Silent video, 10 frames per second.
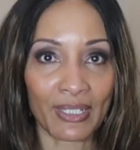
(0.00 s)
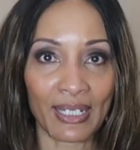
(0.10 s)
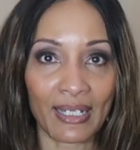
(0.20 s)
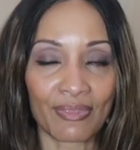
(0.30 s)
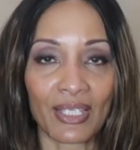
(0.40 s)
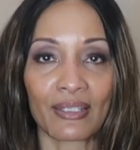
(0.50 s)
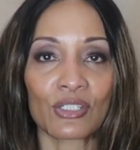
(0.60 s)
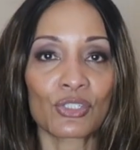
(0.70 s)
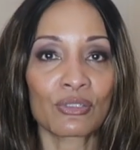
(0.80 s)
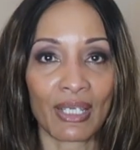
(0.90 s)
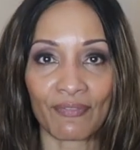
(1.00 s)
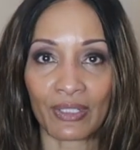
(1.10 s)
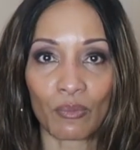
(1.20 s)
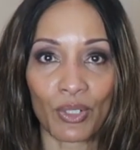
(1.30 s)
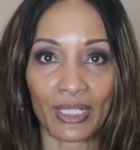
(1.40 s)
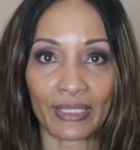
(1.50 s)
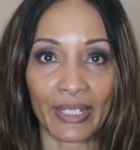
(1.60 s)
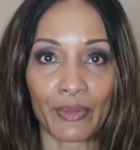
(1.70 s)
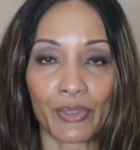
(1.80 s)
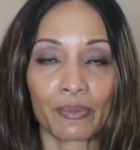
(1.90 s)
with anything that you definitely want to
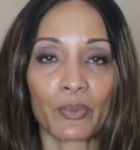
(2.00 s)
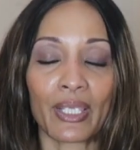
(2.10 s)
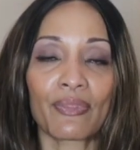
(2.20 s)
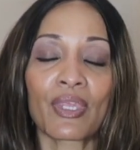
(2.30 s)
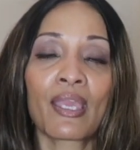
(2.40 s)
layer with.